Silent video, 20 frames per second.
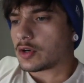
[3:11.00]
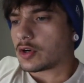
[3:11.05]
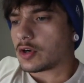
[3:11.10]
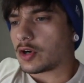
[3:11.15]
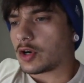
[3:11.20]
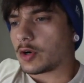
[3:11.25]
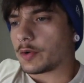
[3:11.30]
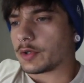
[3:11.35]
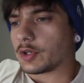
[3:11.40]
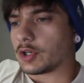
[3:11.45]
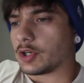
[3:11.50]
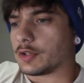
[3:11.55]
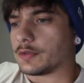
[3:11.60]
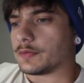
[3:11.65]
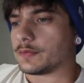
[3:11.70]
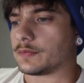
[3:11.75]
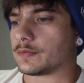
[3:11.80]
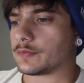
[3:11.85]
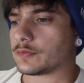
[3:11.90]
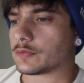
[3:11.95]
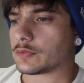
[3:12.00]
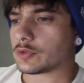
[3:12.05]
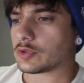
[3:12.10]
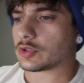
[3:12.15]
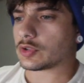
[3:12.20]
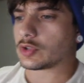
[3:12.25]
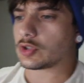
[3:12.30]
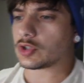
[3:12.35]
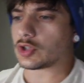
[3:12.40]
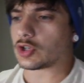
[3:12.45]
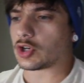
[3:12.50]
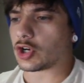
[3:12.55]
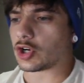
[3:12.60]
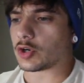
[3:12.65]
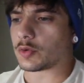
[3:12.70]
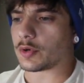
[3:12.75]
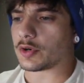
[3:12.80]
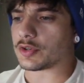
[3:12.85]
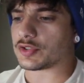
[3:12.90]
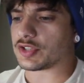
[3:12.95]
All right, we got
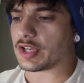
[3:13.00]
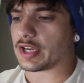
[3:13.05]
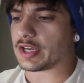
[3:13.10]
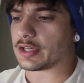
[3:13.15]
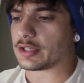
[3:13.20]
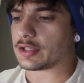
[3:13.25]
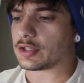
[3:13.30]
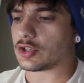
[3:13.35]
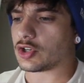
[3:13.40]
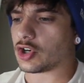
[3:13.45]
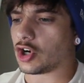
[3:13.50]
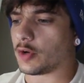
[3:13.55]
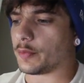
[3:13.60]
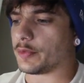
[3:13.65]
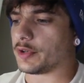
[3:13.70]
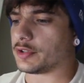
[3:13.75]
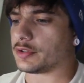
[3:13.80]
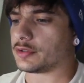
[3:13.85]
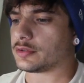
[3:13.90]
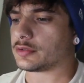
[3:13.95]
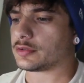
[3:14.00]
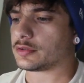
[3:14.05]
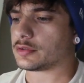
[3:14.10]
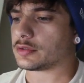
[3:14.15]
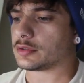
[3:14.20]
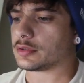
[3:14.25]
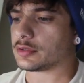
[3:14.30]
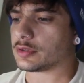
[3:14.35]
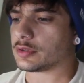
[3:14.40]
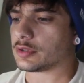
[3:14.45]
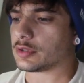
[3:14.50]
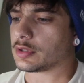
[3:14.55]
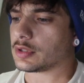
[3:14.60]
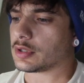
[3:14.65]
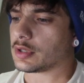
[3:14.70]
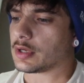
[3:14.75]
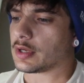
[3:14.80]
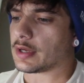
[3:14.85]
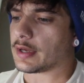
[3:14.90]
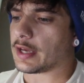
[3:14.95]
Connor Rose, common.
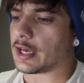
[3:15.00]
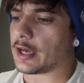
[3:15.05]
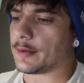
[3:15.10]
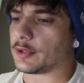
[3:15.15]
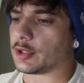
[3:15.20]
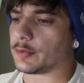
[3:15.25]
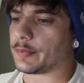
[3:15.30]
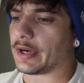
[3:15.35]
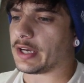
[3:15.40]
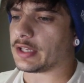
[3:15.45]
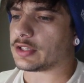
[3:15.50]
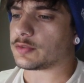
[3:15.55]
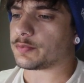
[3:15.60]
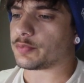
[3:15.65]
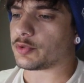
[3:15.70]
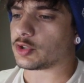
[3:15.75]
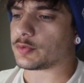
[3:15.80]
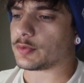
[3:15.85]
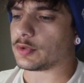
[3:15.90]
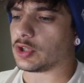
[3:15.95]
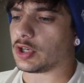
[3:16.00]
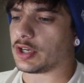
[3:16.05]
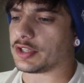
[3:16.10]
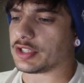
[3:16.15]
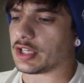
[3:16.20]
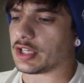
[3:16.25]
Emily Bates, Brisbane Lions